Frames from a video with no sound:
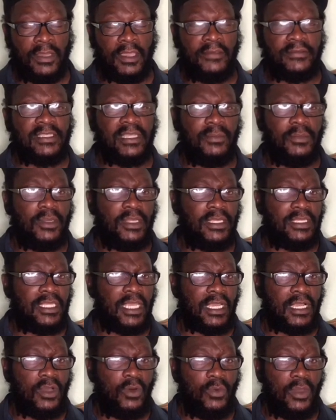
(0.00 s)
if somebody
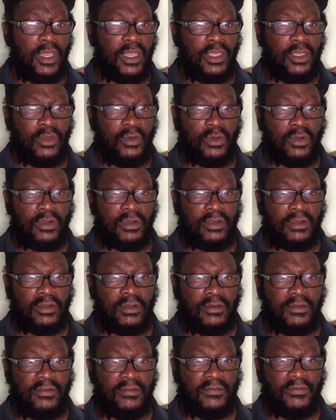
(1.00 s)
take away your
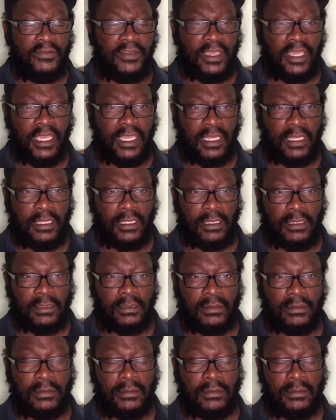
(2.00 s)
vehicle,